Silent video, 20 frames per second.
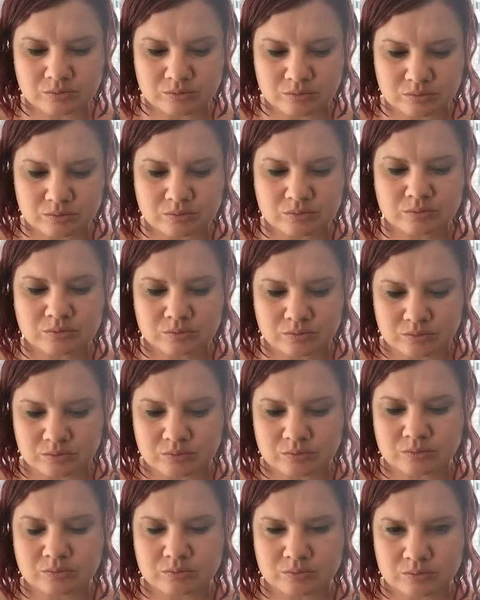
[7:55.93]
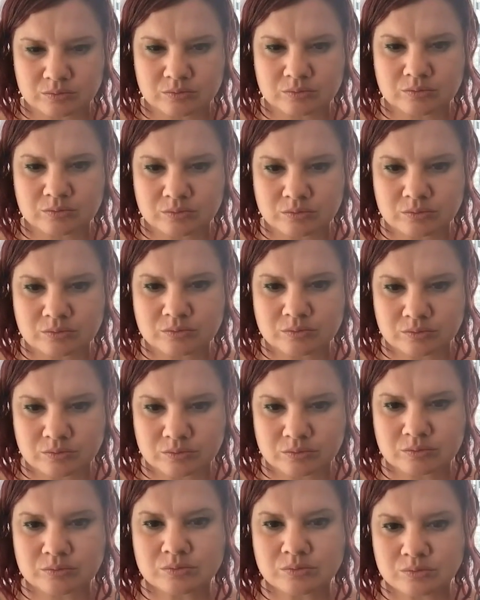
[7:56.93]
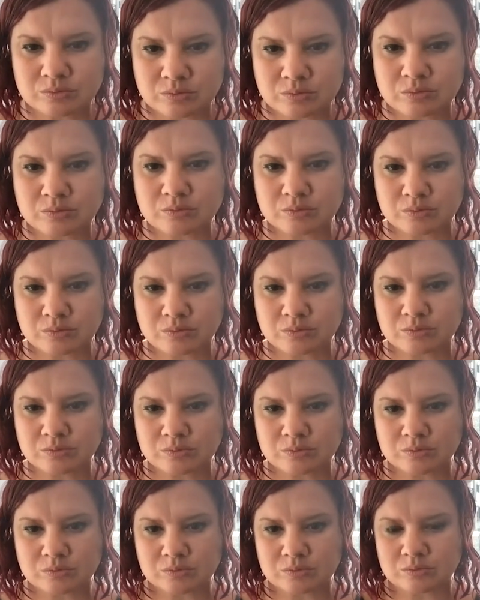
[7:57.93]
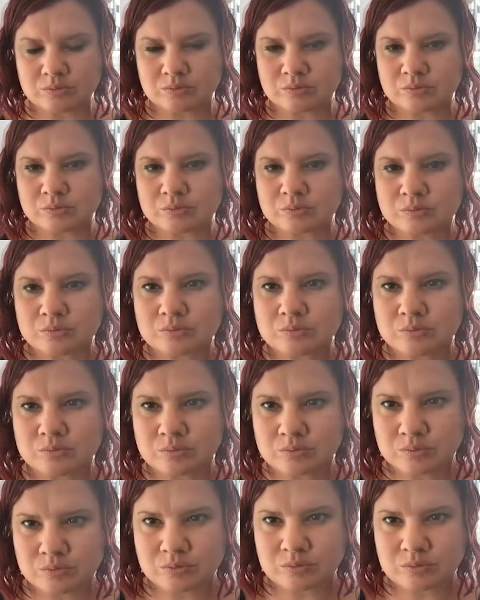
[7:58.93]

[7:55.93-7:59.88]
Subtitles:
(silent)